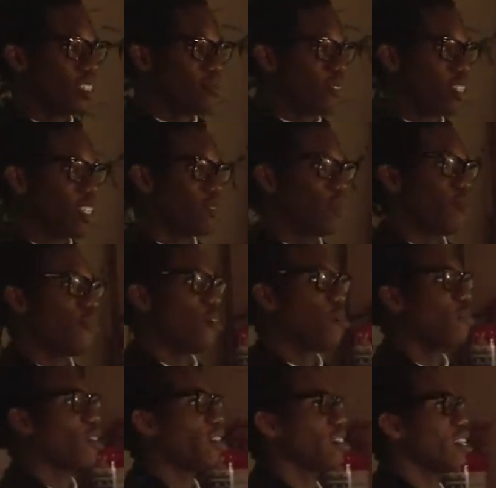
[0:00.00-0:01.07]
as much as before,
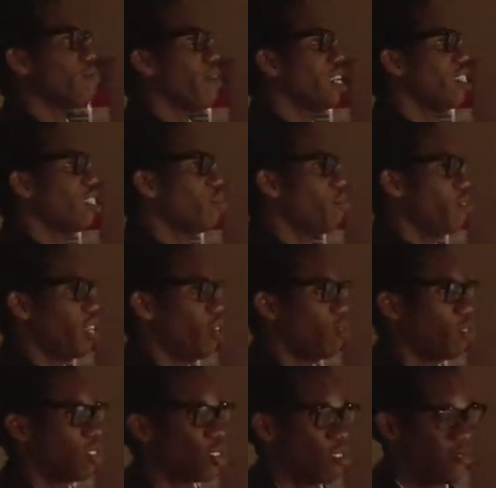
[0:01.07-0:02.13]
because then my GPA
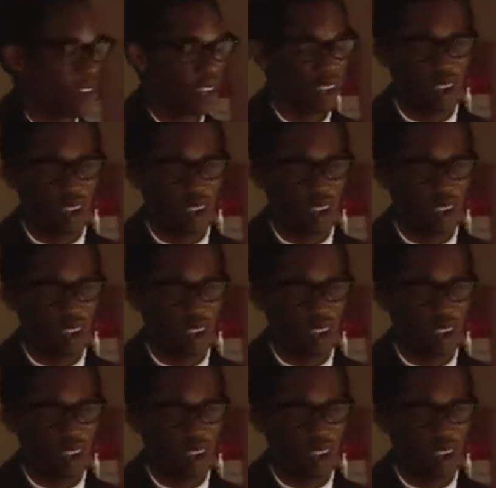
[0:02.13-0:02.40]
would suffer a